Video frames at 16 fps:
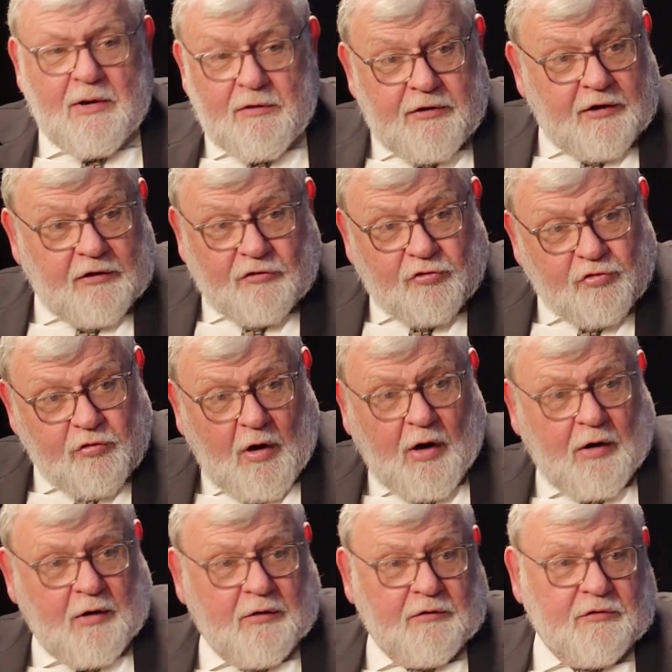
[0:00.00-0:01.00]
There's
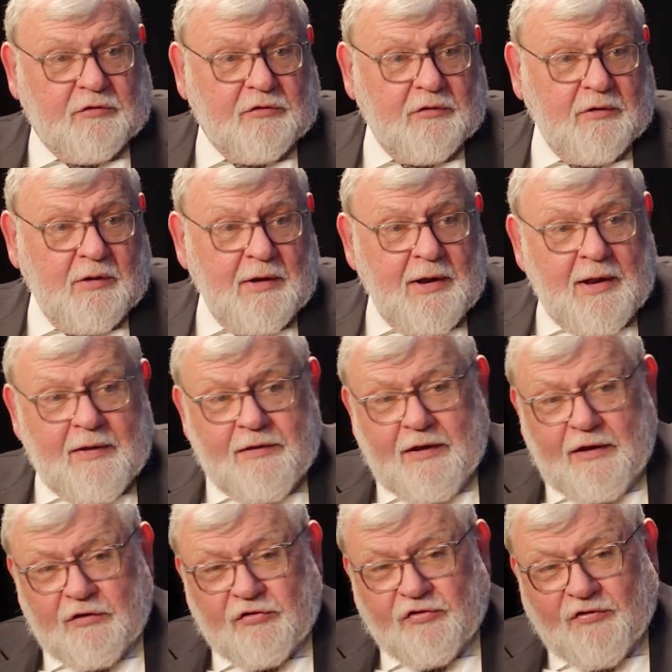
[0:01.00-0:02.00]
drugs.
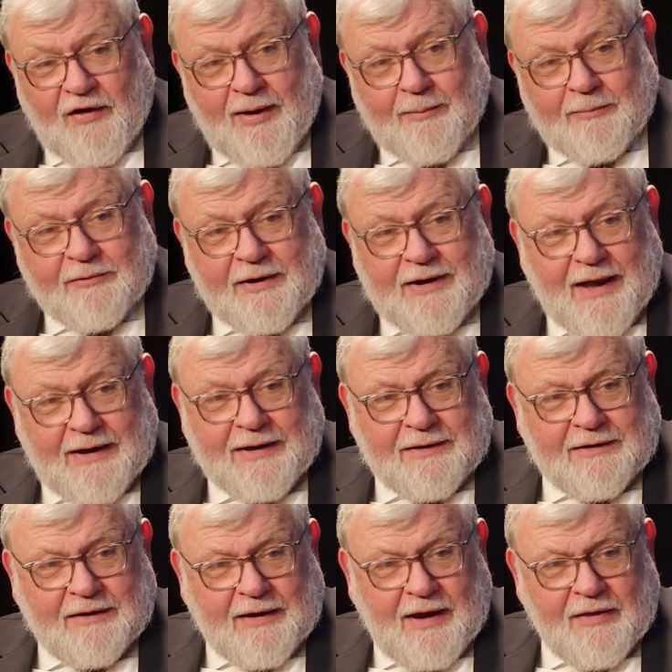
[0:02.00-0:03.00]
There's family getting
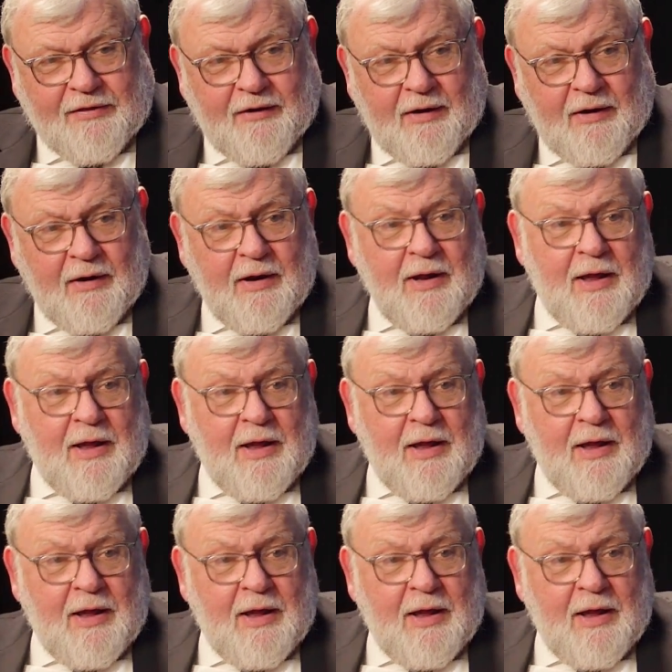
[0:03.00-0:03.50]
together.